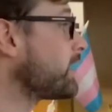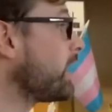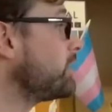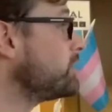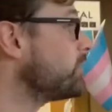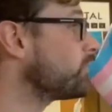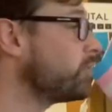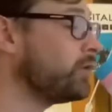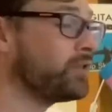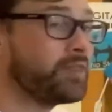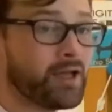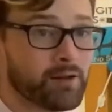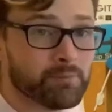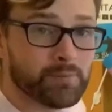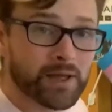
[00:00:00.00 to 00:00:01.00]
And you've got
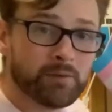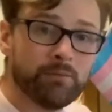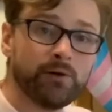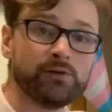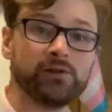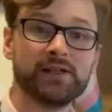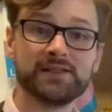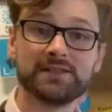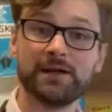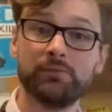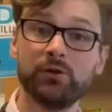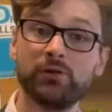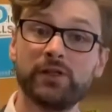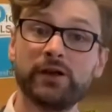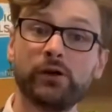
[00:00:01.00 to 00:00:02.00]
that big model example
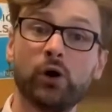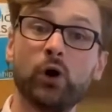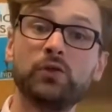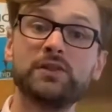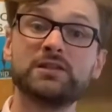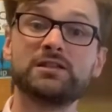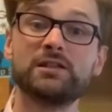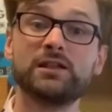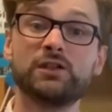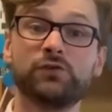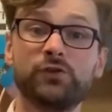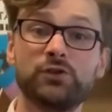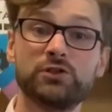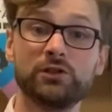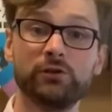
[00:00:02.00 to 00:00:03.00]
there on the slides for
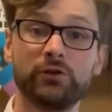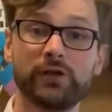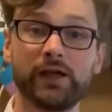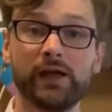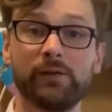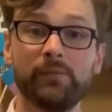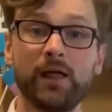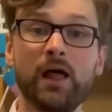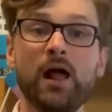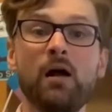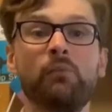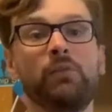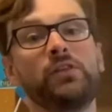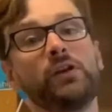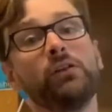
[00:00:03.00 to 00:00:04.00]
you to look at.
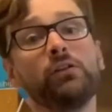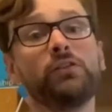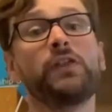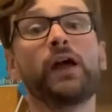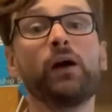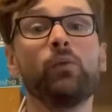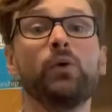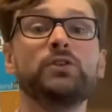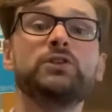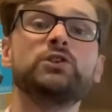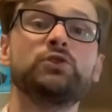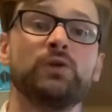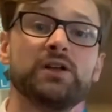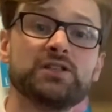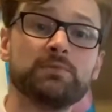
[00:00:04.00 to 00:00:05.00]
But the other thing I want to
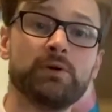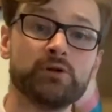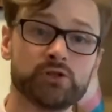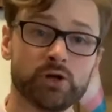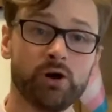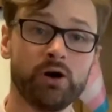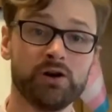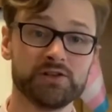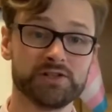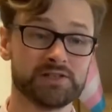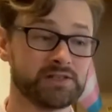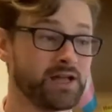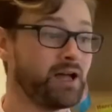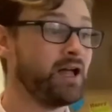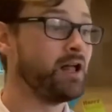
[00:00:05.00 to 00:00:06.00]
stress about Tarts is
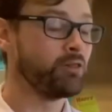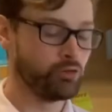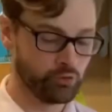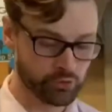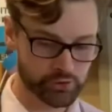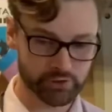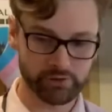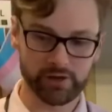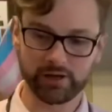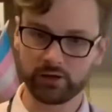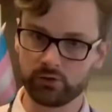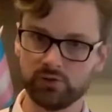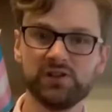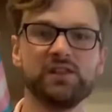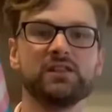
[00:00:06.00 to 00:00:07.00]
that those are
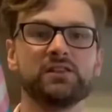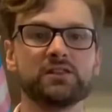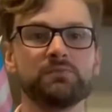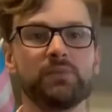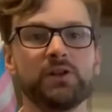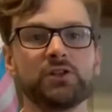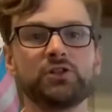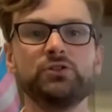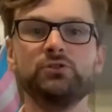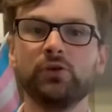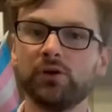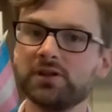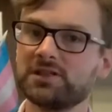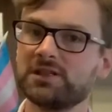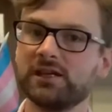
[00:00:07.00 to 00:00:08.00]
ingredients, but it's not
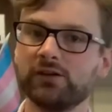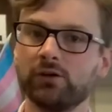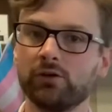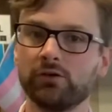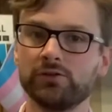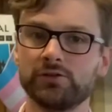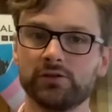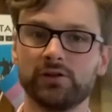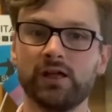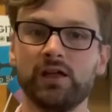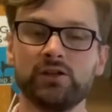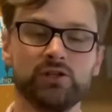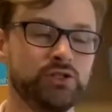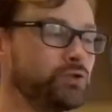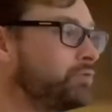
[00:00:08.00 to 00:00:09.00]
a set order.
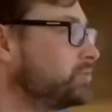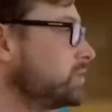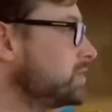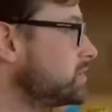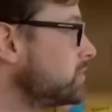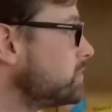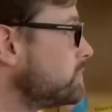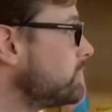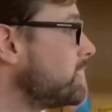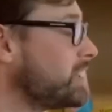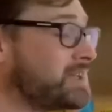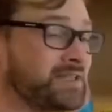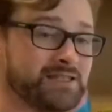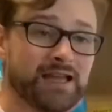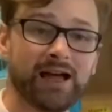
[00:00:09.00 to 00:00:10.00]
You don't need to do it
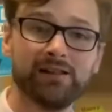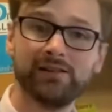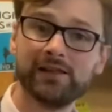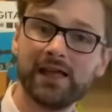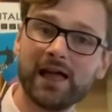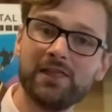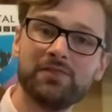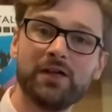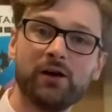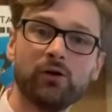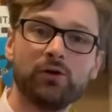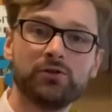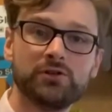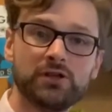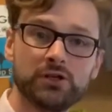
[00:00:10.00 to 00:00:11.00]
exactly in that
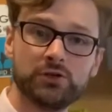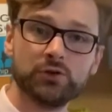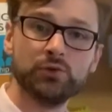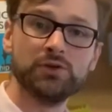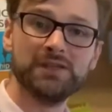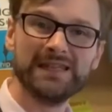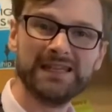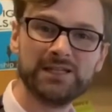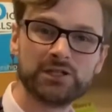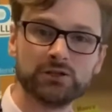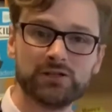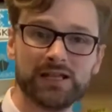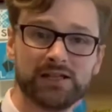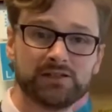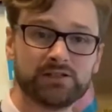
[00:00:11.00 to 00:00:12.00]
order. You don't need to
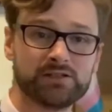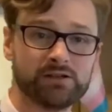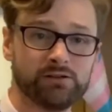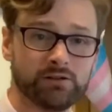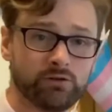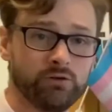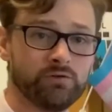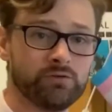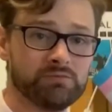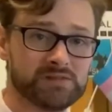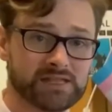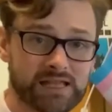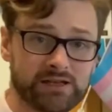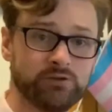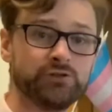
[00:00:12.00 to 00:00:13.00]
necessarily go from
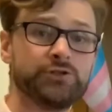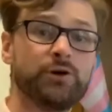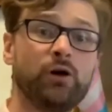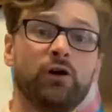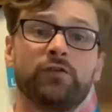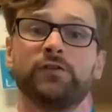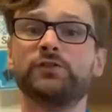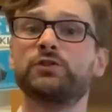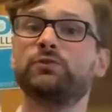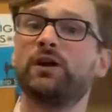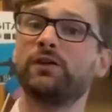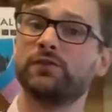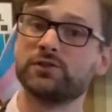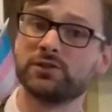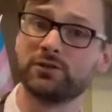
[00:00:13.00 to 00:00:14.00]
title to author to
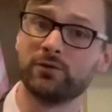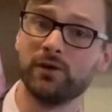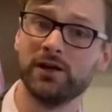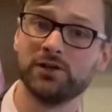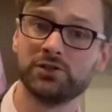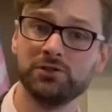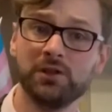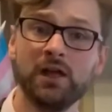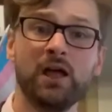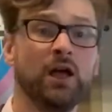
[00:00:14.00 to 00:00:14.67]
reference to the question.